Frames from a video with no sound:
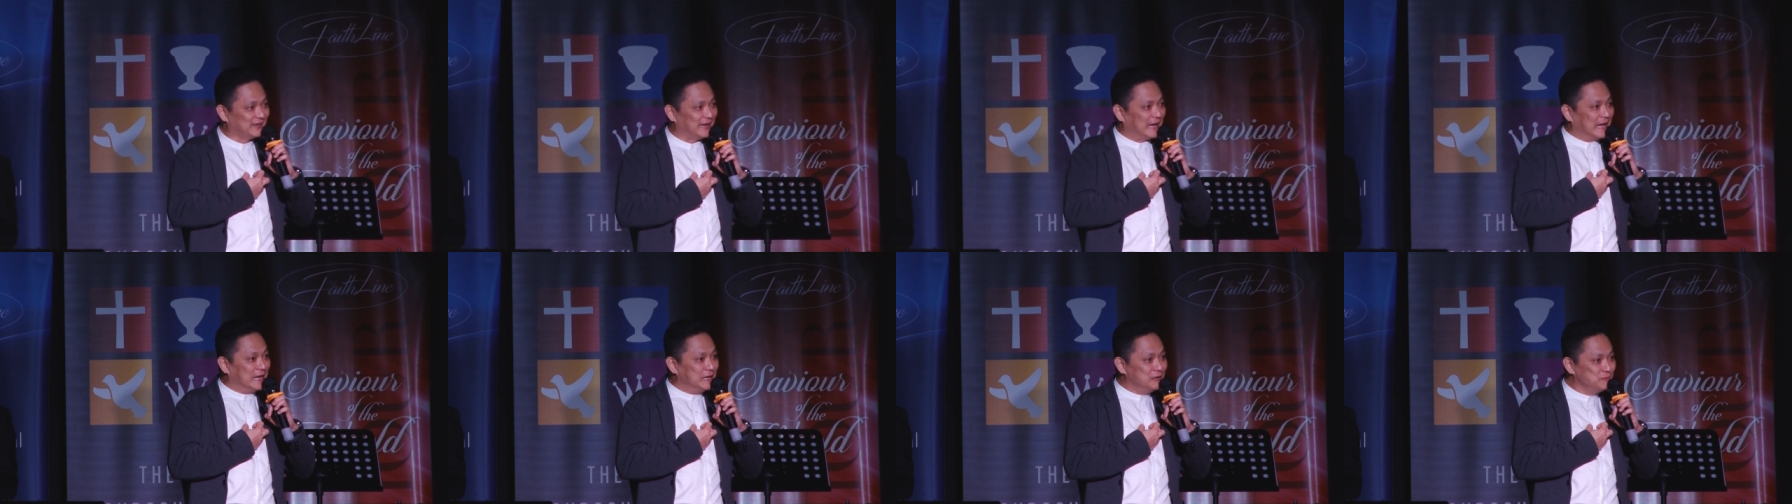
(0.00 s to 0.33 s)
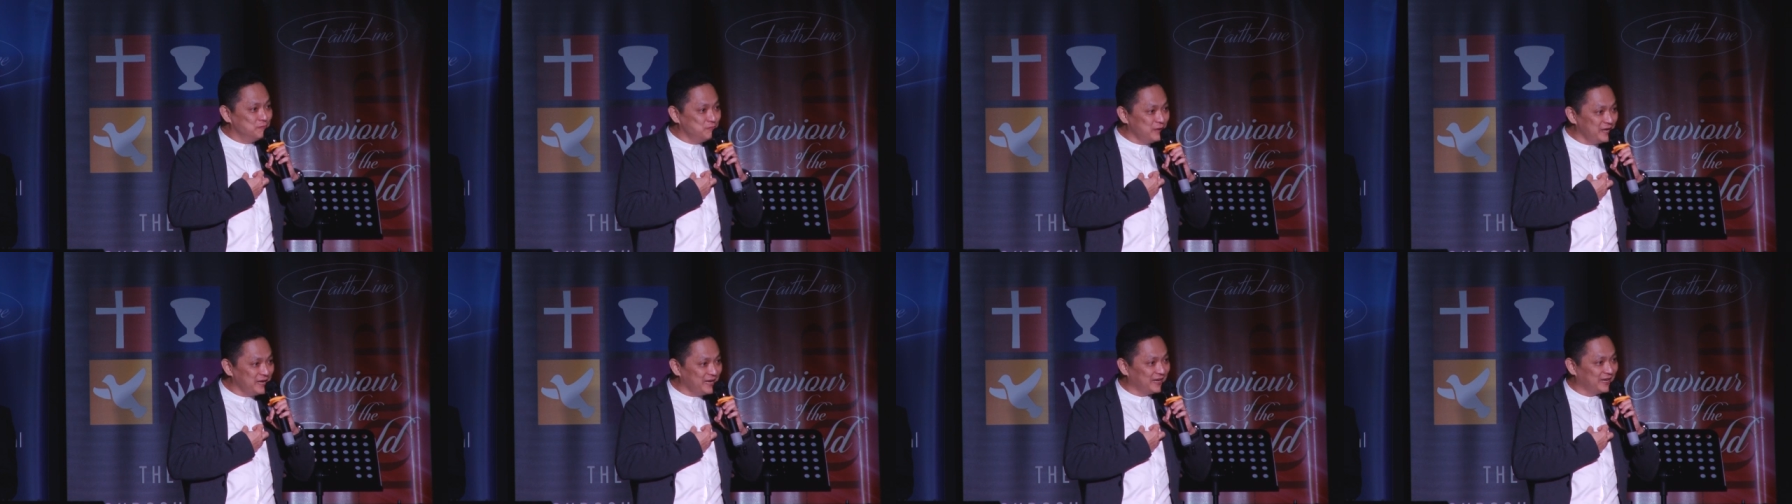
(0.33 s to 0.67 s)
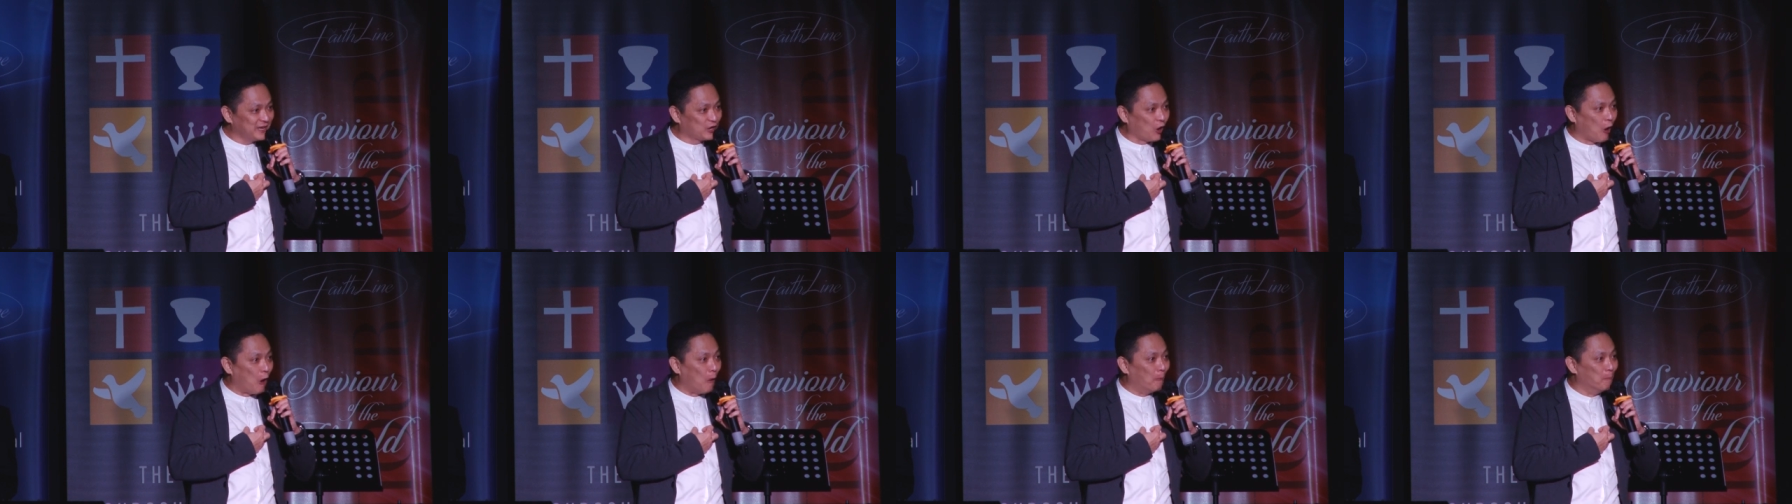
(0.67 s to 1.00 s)
in
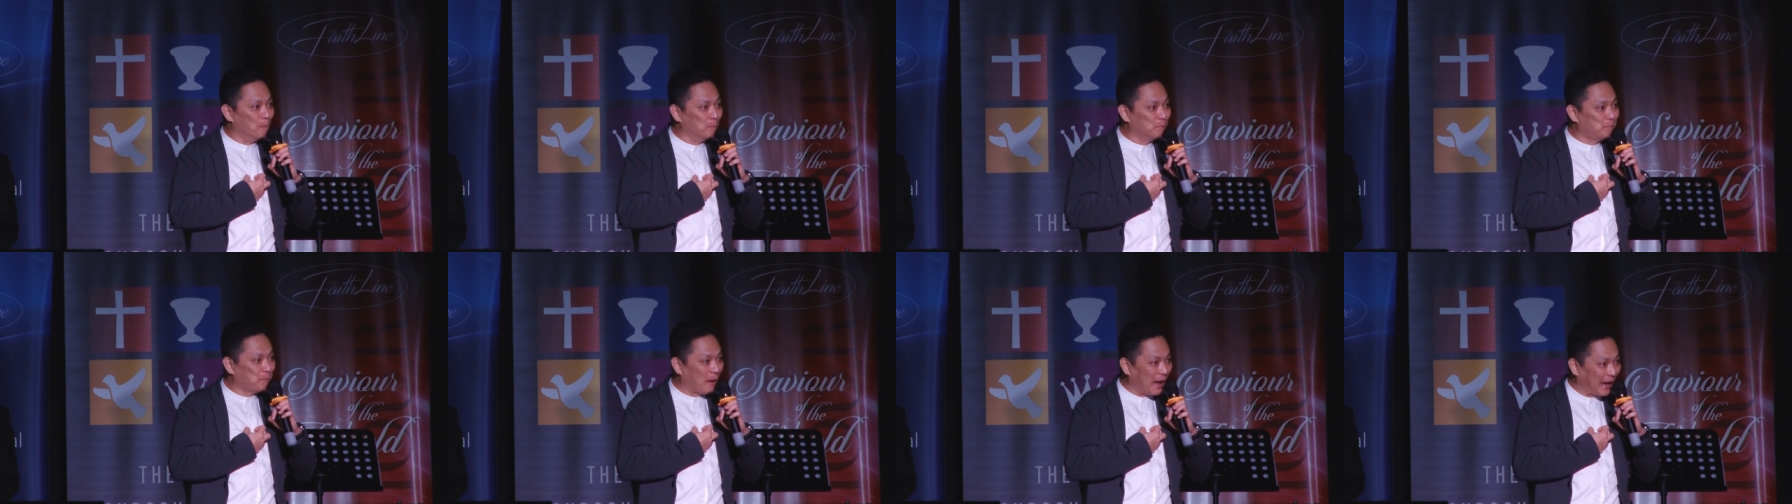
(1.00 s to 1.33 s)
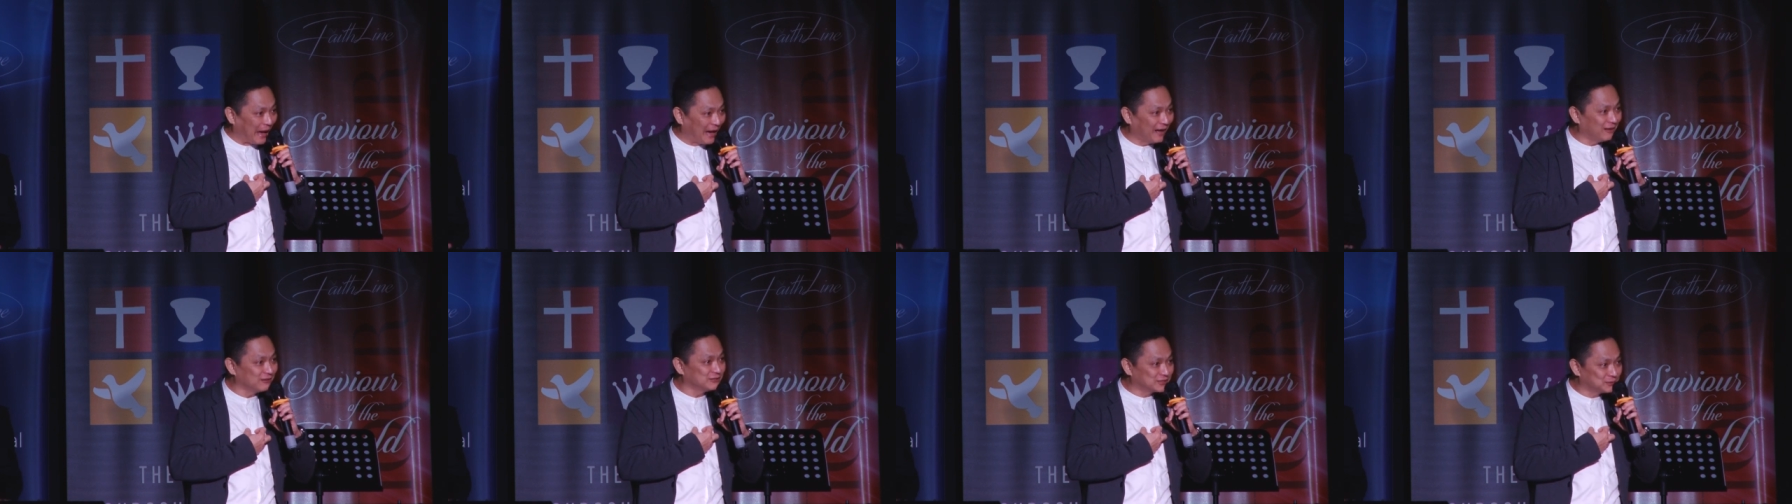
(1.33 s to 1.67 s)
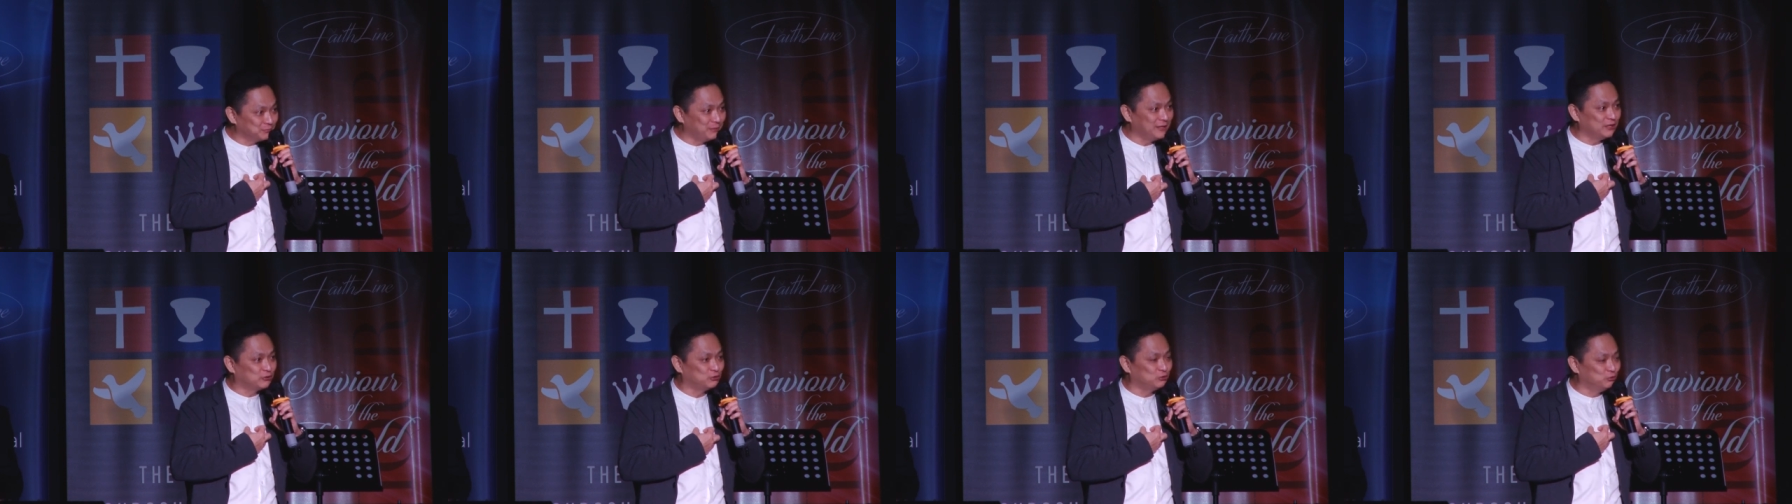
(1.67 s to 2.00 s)
me
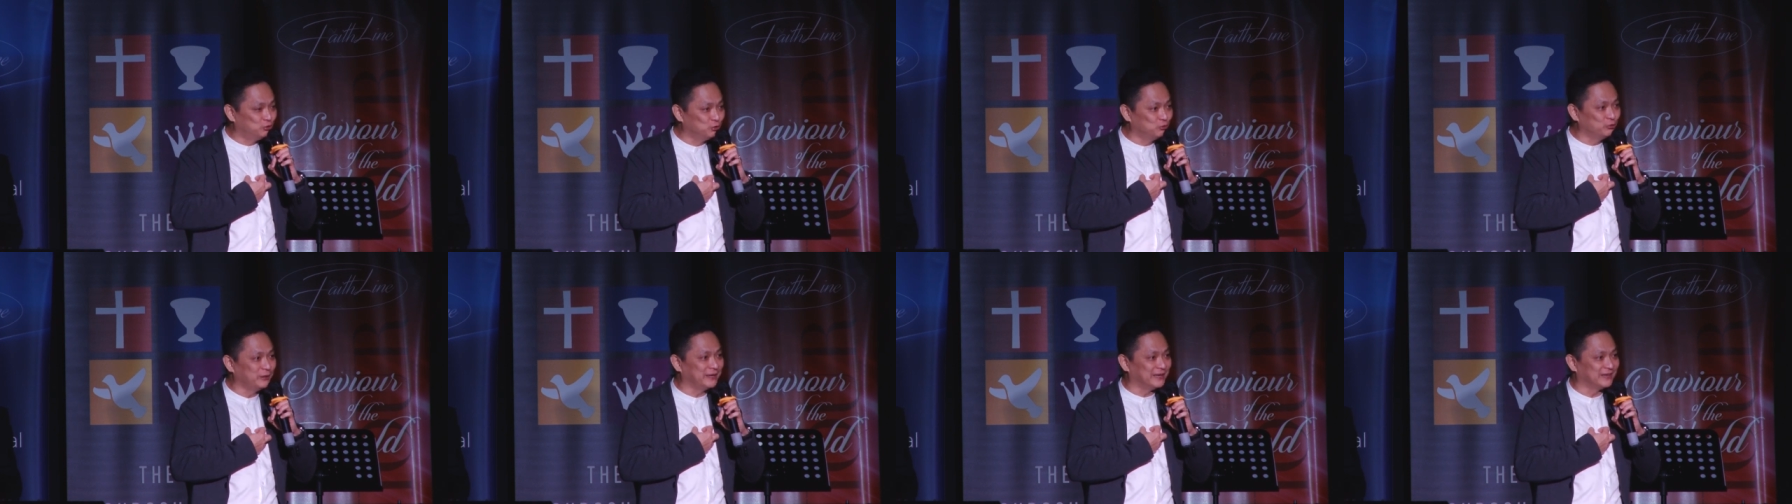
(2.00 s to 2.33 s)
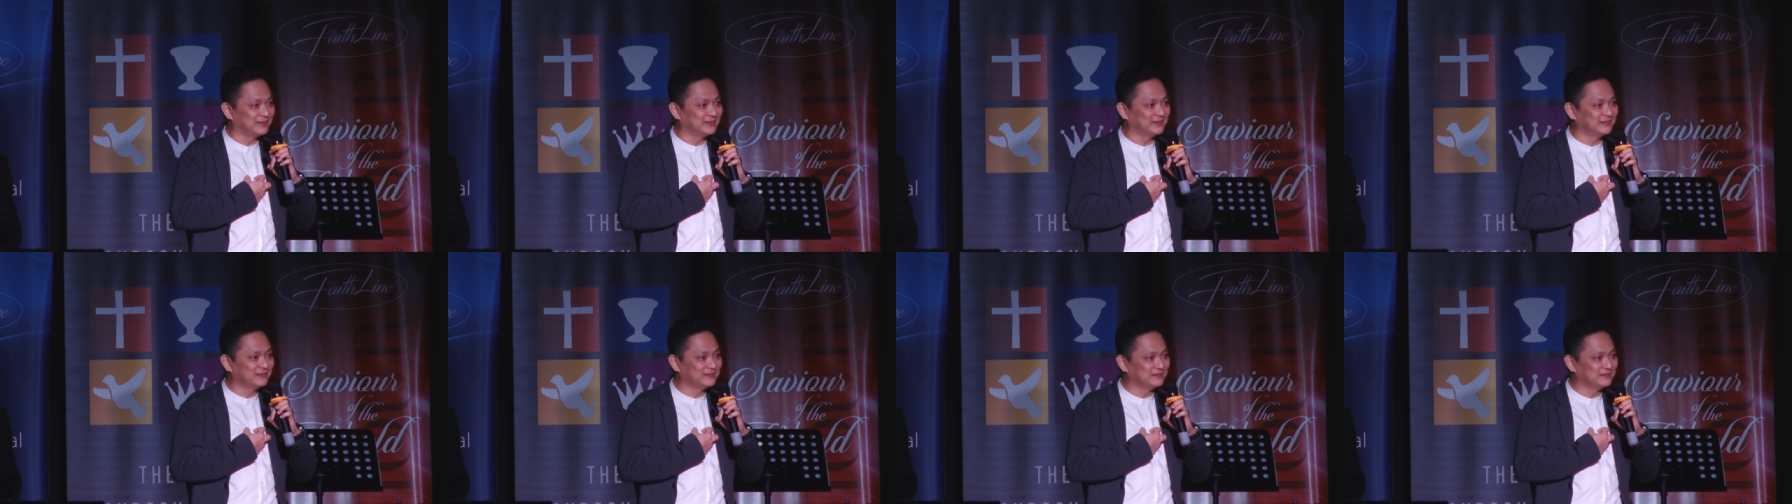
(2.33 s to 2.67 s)
compels me to do it.